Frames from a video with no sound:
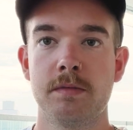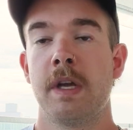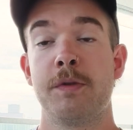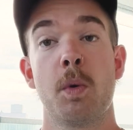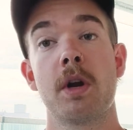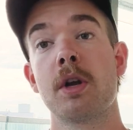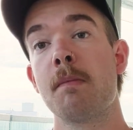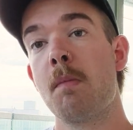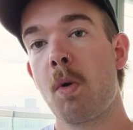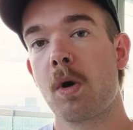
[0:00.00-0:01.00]
If you want to learn
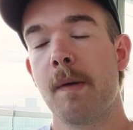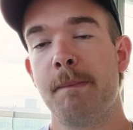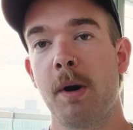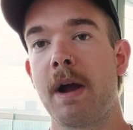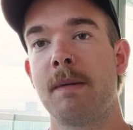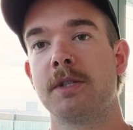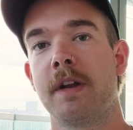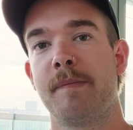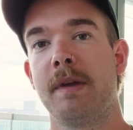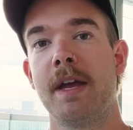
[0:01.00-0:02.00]
more about
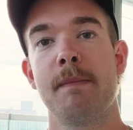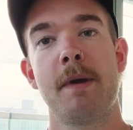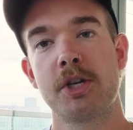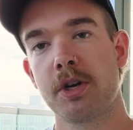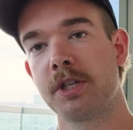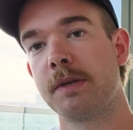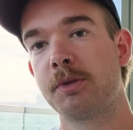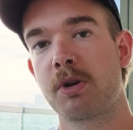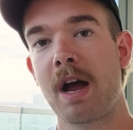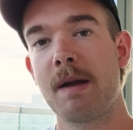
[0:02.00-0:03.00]
Amazon FBA, make sure to
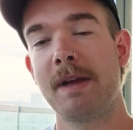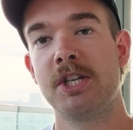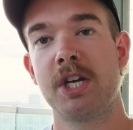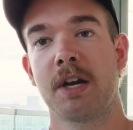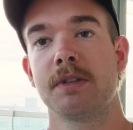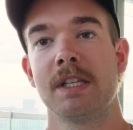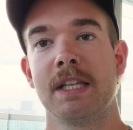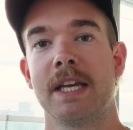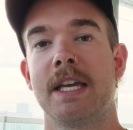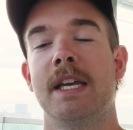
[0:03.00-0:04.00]
subscribe and check out the
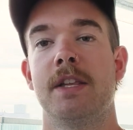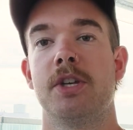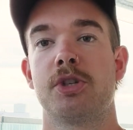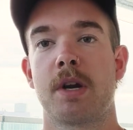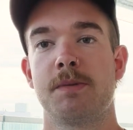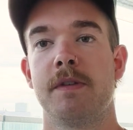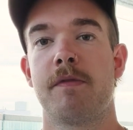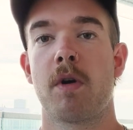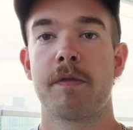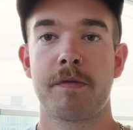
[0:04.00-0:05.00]
link in the description
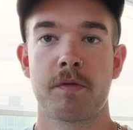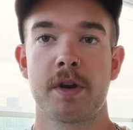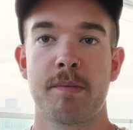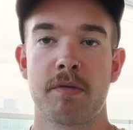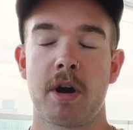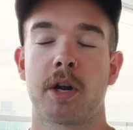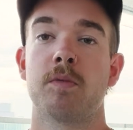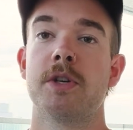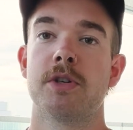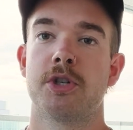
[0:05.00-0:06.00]
for our free product
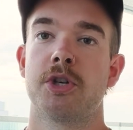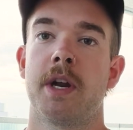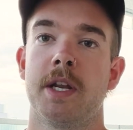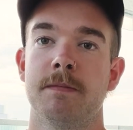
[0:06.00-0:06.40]
research training.